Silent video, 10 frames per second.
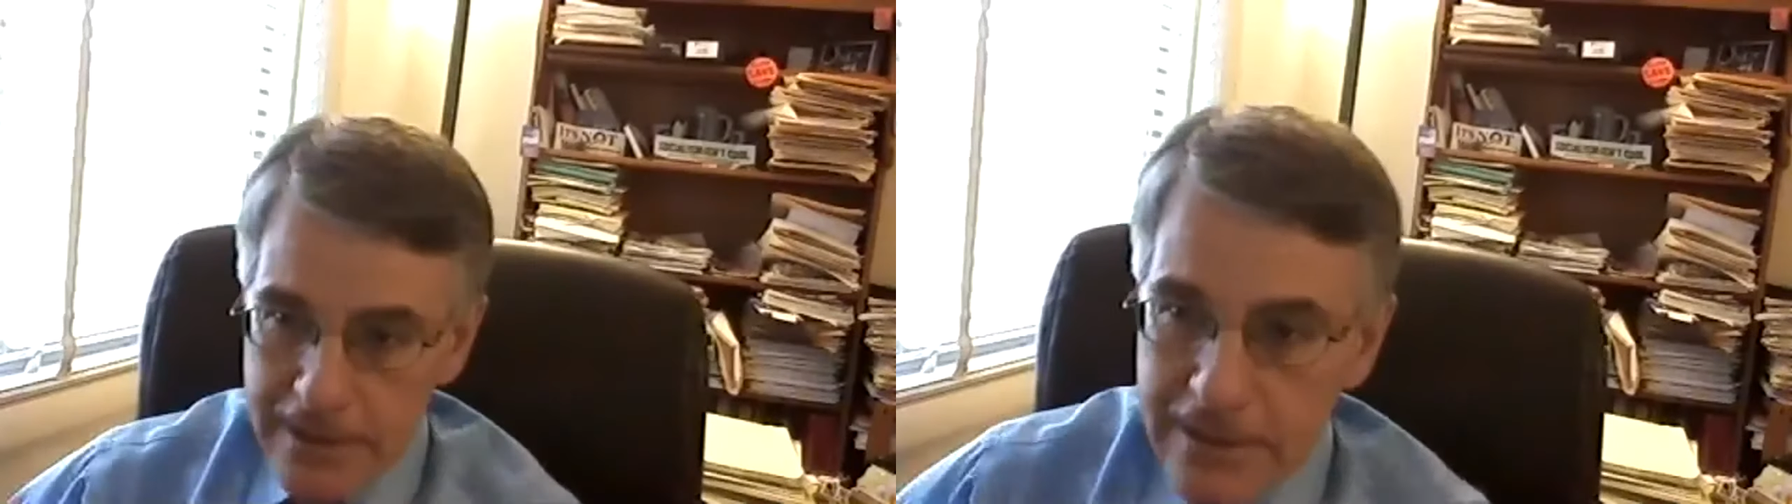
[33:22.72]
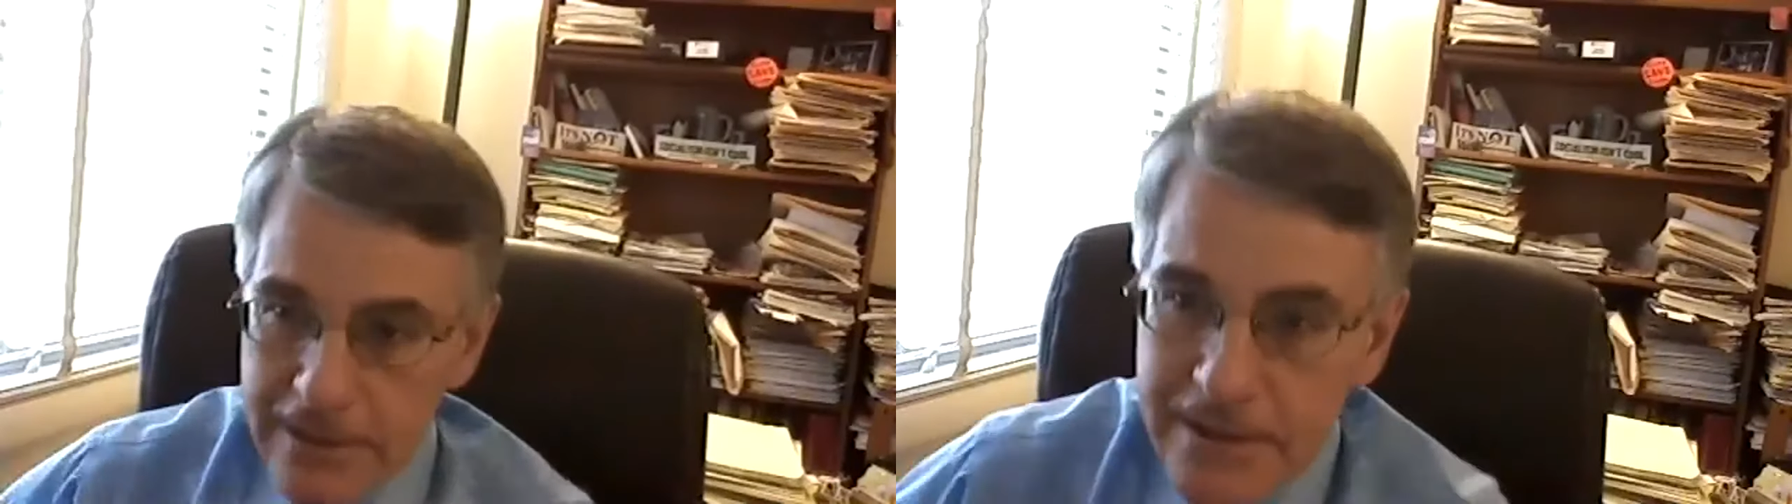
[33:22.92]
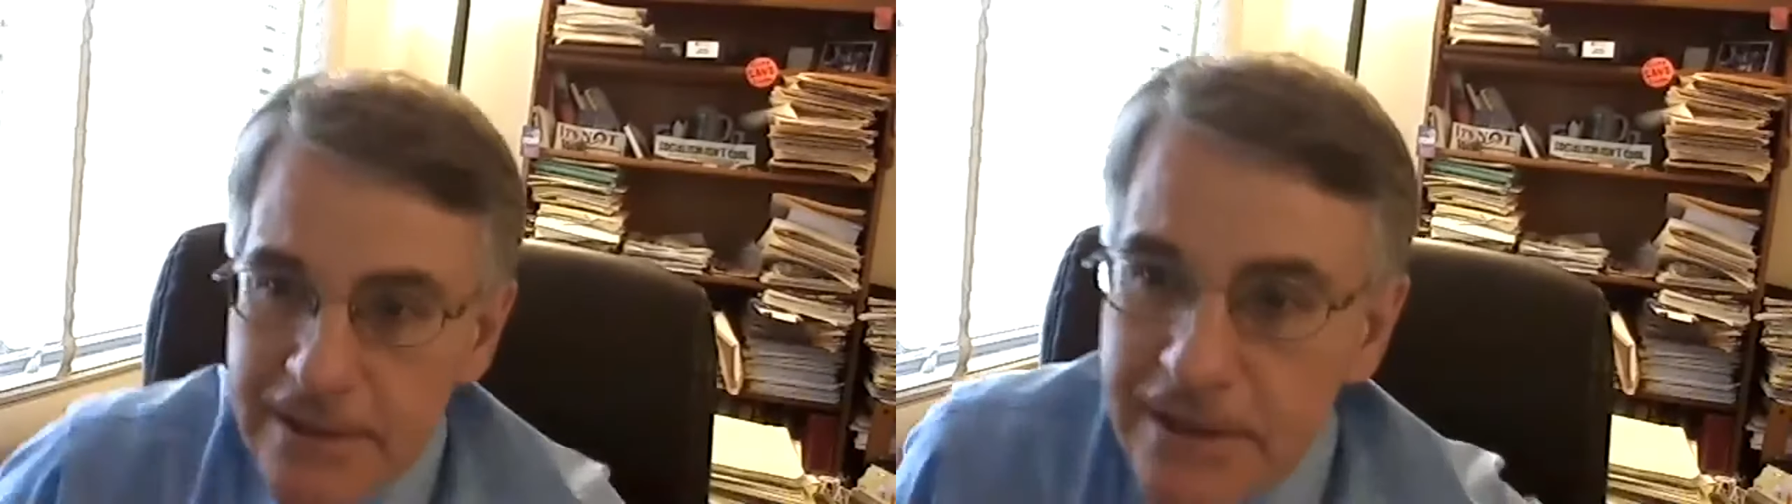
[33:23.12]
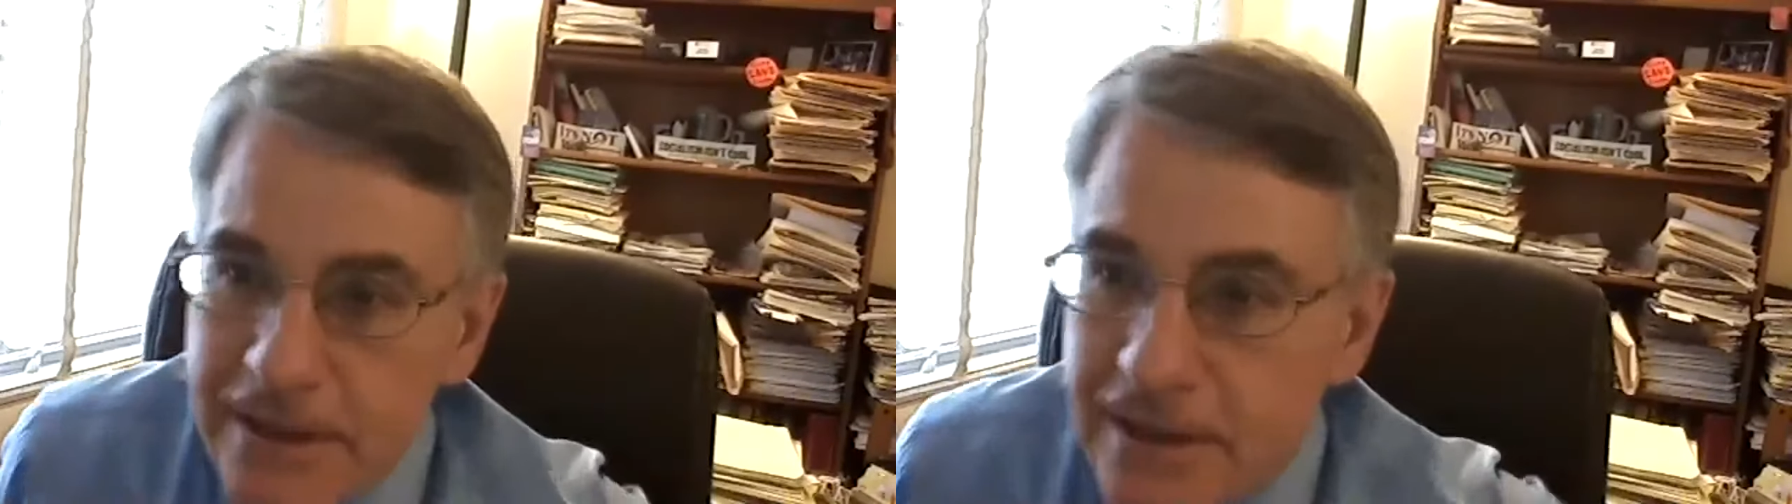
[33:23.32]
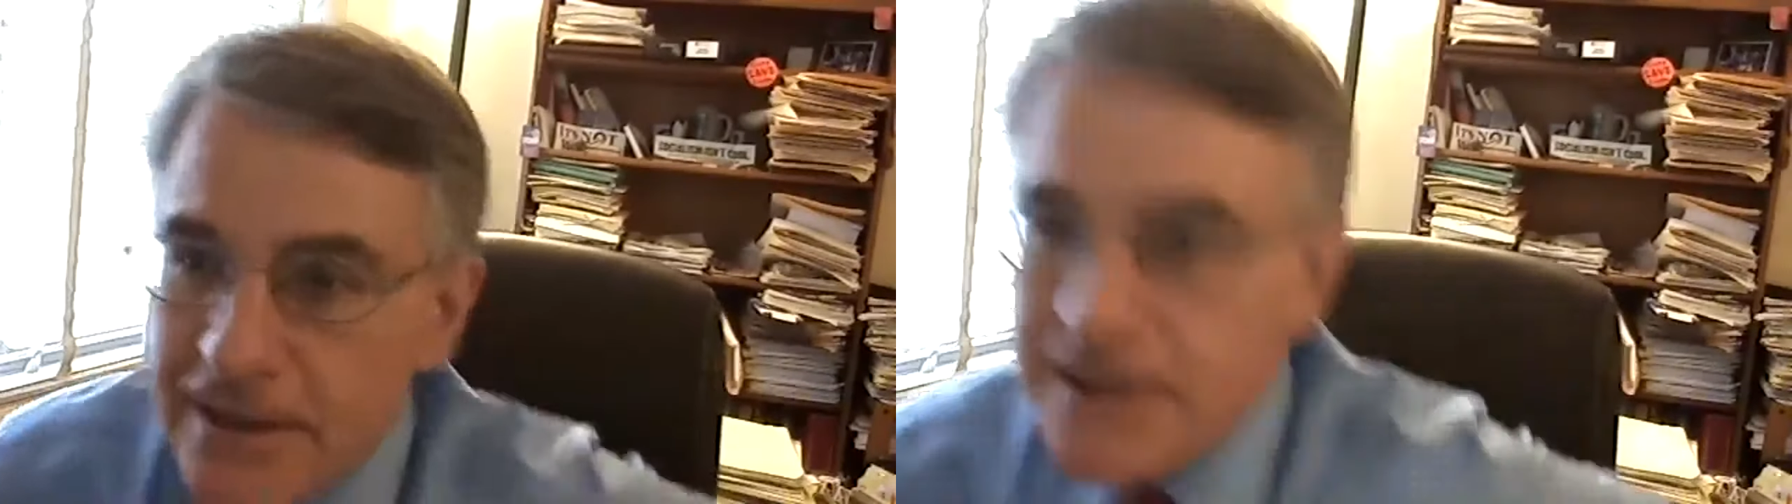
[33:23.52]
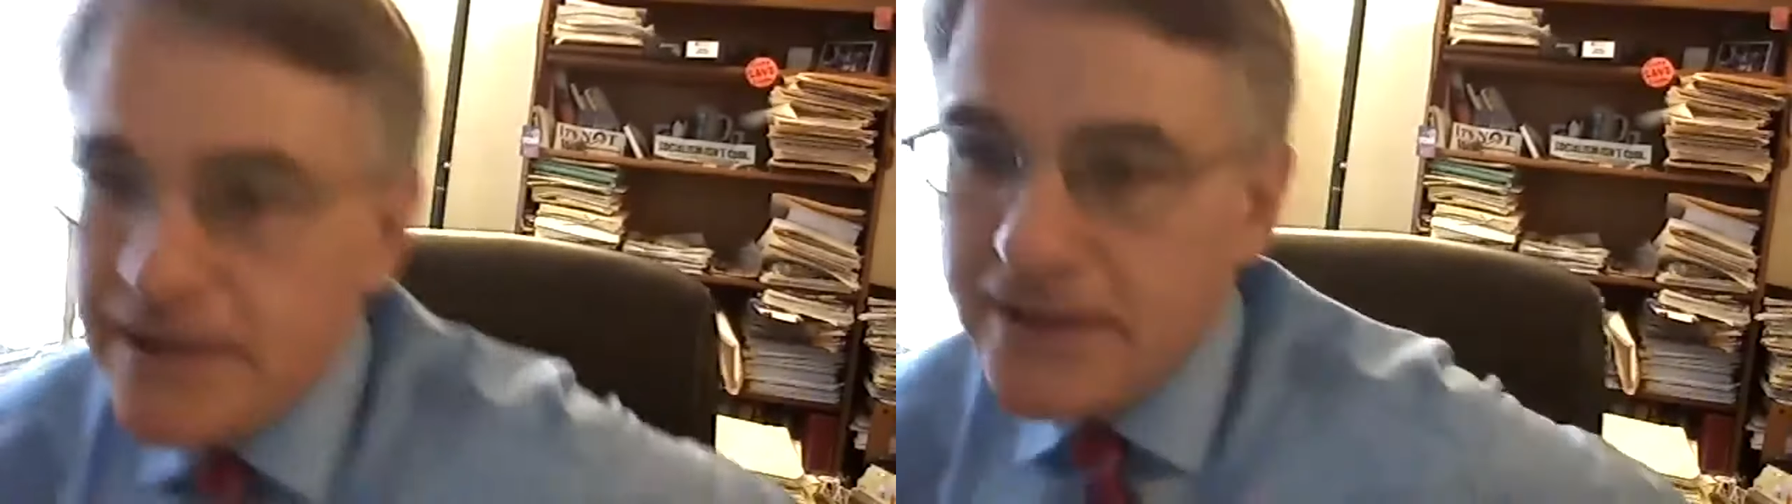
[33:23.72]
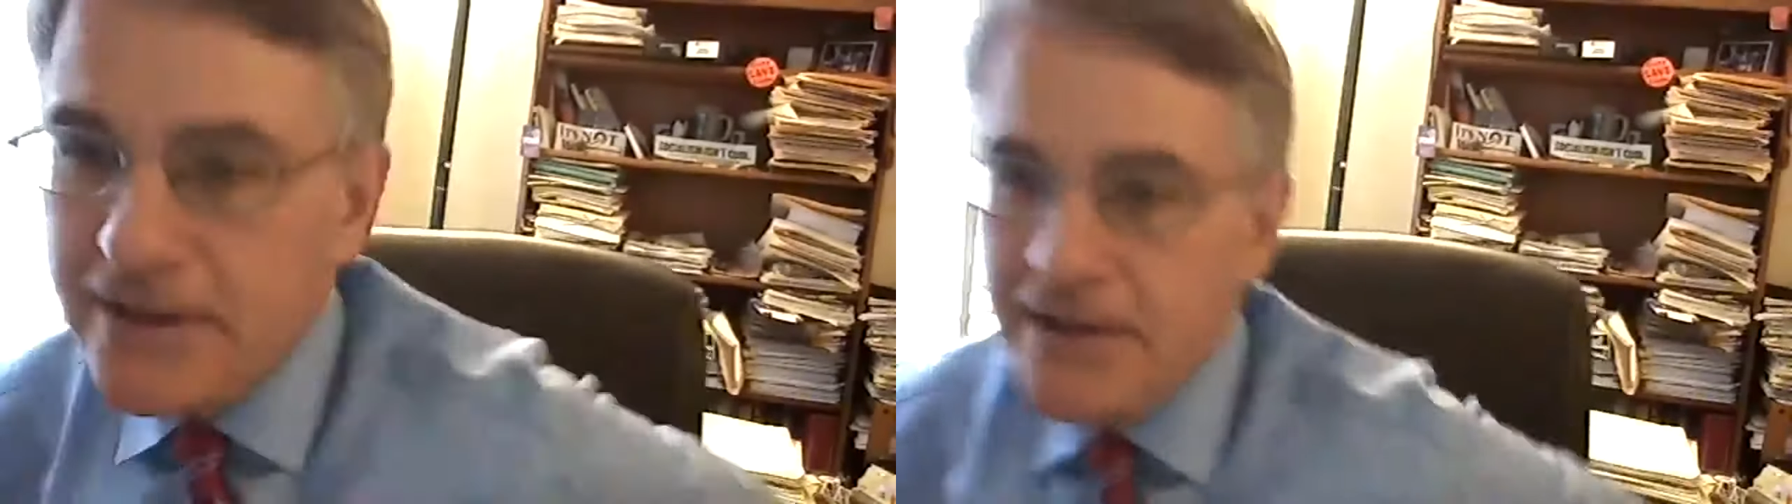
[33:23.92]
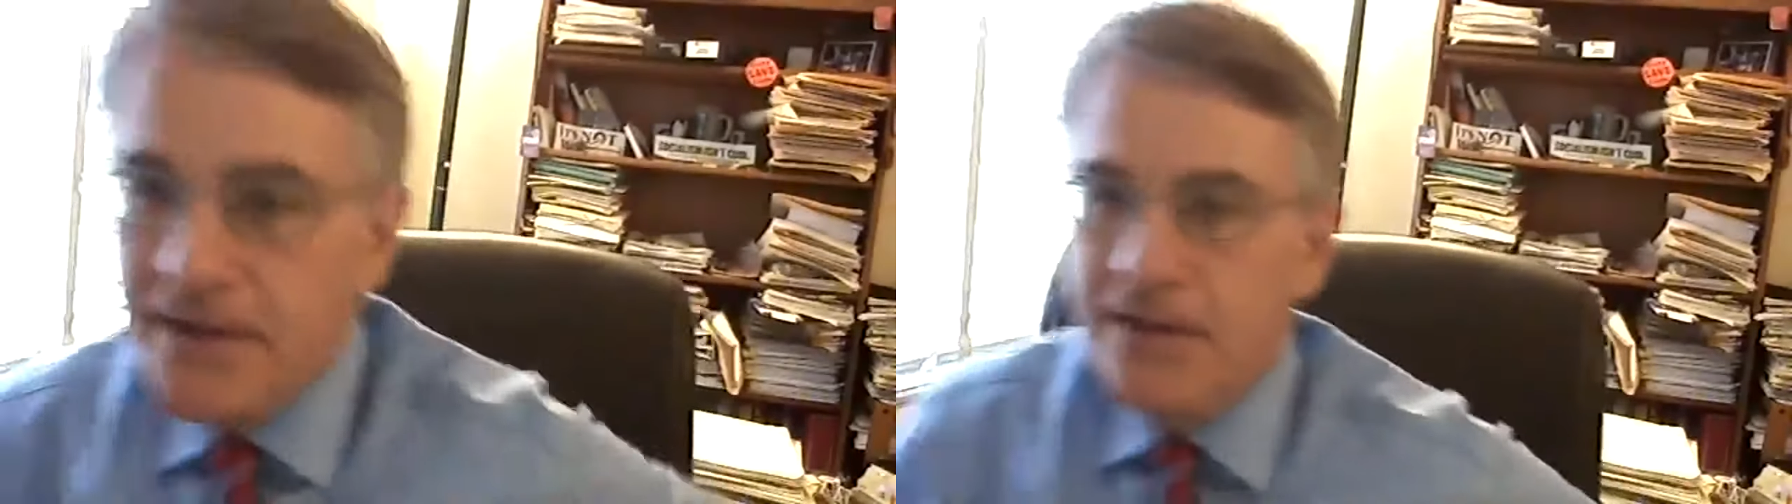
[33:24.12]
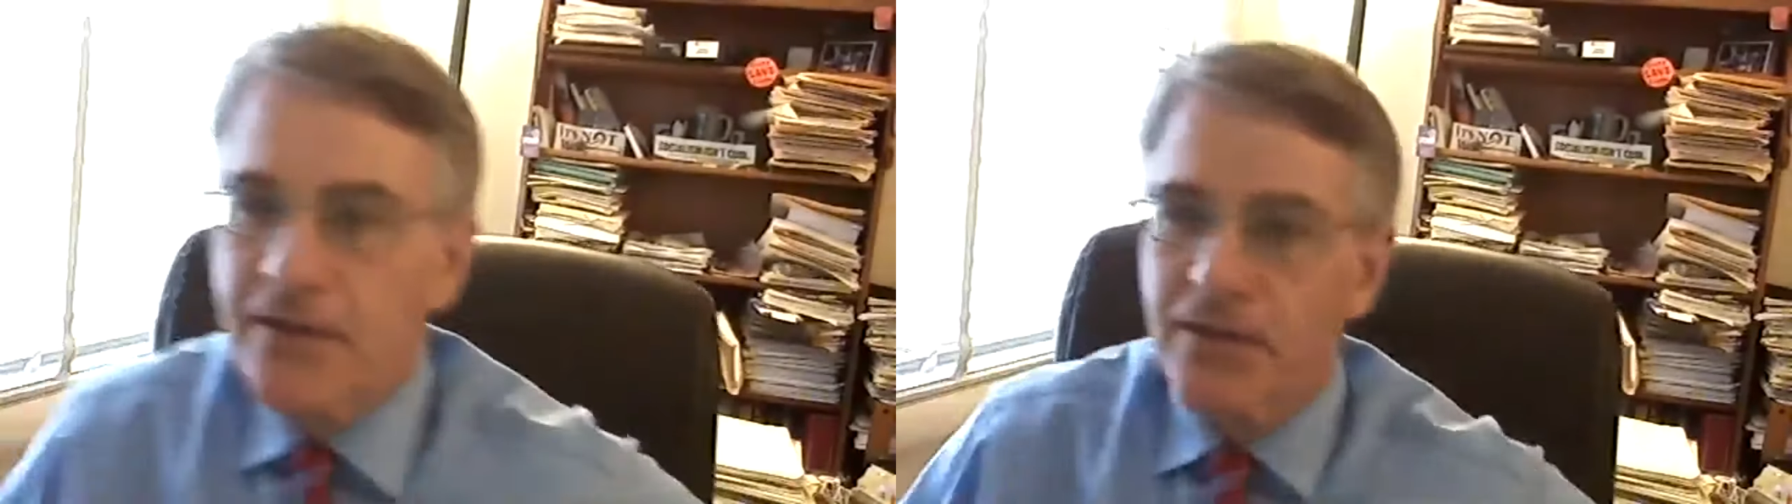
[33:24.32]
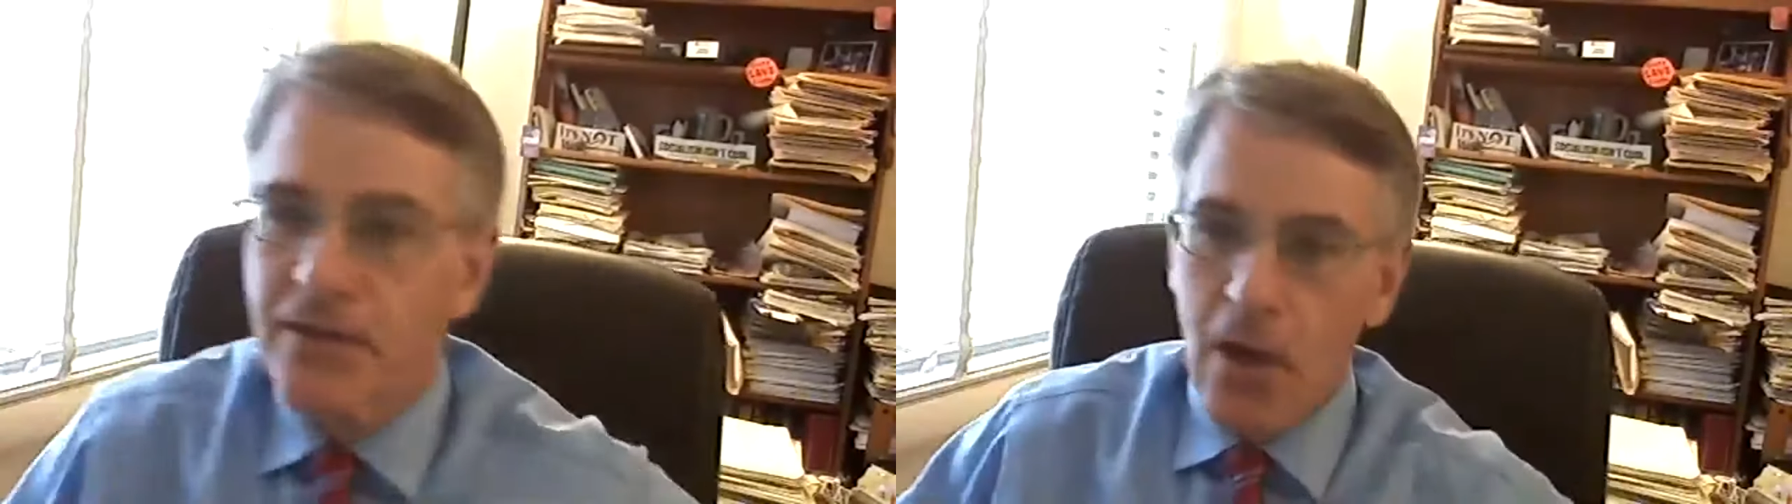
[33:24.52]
Yeah, sure. Chris, you go first.